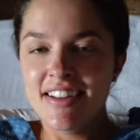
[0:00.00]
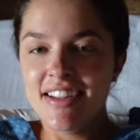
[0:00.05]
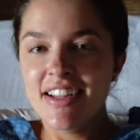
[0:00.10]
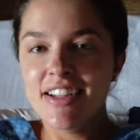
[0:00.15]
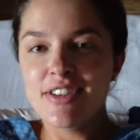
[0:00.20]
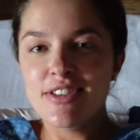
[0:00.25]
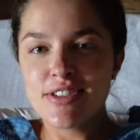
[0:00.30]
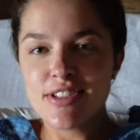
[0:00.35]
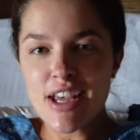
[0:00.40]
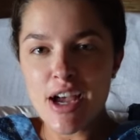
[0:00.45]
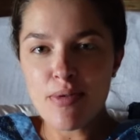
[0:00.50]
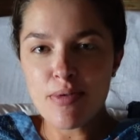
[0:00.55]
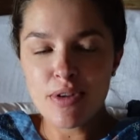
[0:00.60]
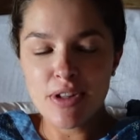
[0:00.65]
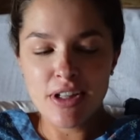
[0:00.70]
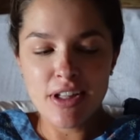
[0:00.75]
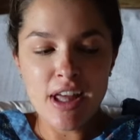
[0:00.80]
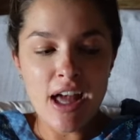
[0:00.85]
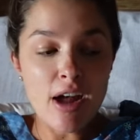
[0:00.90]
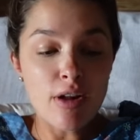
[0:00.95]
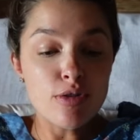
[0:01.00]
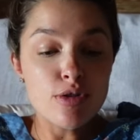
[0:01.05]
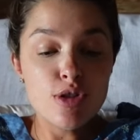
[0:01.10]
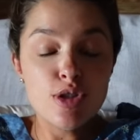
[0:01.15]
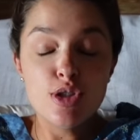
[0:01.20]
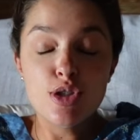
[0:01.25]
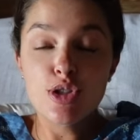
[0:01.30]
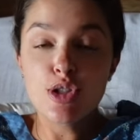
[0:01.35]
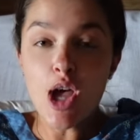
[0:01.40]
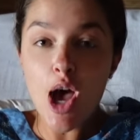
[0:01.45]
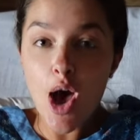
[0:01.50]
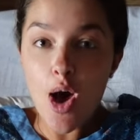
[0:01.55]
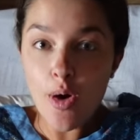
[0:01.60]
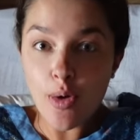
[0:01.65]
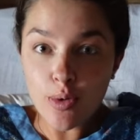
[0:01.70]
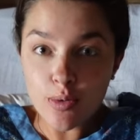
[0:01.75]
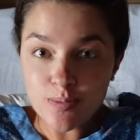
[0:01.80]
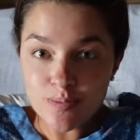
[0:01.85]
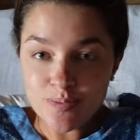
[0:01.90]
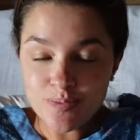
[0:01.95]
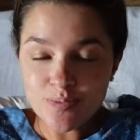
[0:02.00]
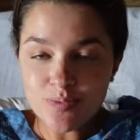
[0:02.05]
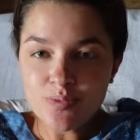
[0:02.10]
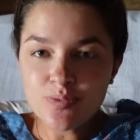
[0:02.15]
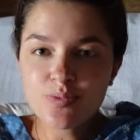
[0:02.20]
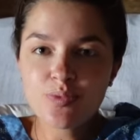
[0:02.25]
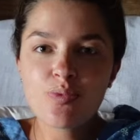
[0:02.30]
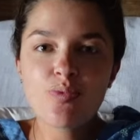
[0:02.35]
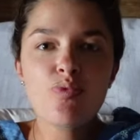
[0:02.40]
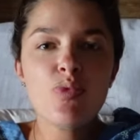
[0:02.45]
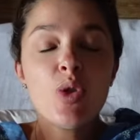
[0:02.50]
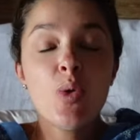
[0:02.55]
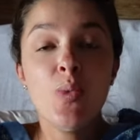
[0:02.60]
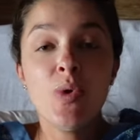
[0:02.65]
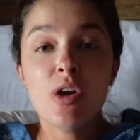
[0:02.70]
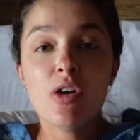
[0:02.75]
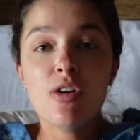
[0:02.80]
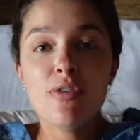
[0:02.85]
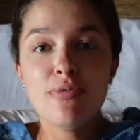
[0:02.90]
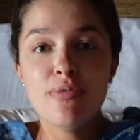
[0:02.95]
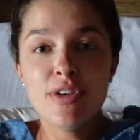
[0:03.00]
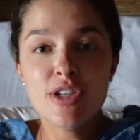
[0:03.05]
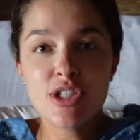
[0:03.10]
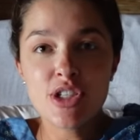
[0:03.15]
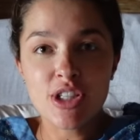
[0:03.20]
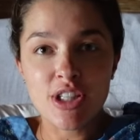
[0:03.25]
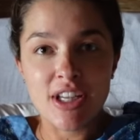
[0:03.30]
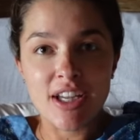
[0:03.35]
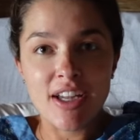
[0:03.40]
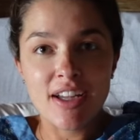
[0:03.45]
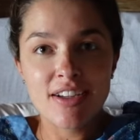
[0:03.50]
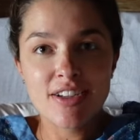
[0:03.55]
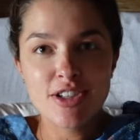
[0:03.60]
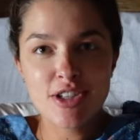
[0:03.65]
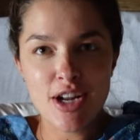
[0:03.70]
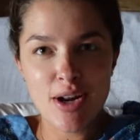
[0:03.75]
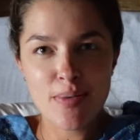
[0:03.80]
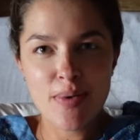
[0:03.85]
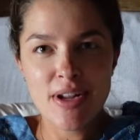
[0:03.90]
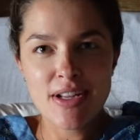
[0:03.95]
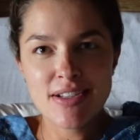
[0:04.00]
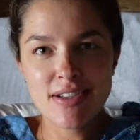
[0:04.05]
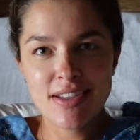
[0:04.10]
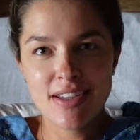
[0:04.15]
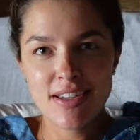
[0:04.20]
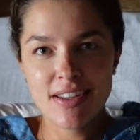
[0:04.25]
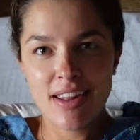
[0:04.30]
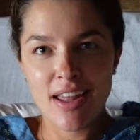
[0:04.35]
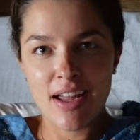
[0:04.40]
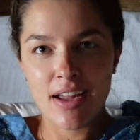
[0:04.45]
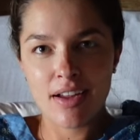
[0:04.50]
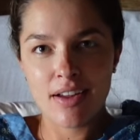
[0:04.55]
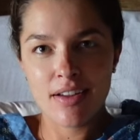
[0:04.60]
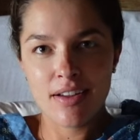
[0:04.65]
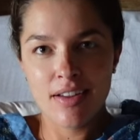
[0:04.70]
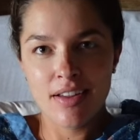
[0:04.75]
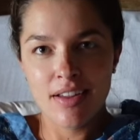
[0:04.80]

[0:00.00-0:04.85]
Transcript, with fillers: He just got really loud. So, we're officially. Should I wait till he like?